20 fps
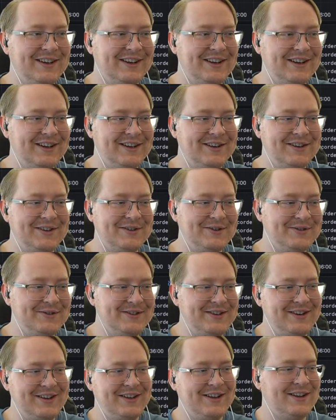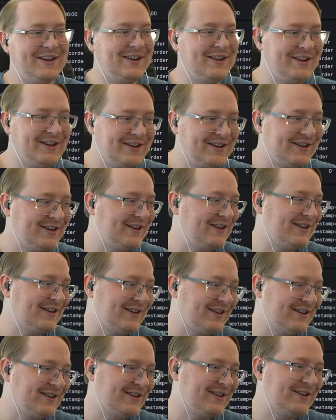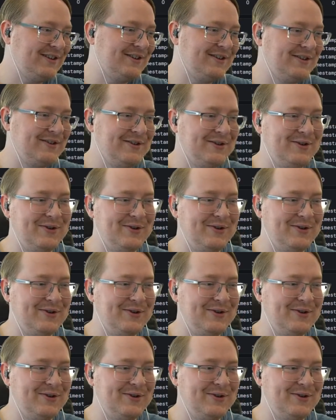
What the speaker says: Oh, no.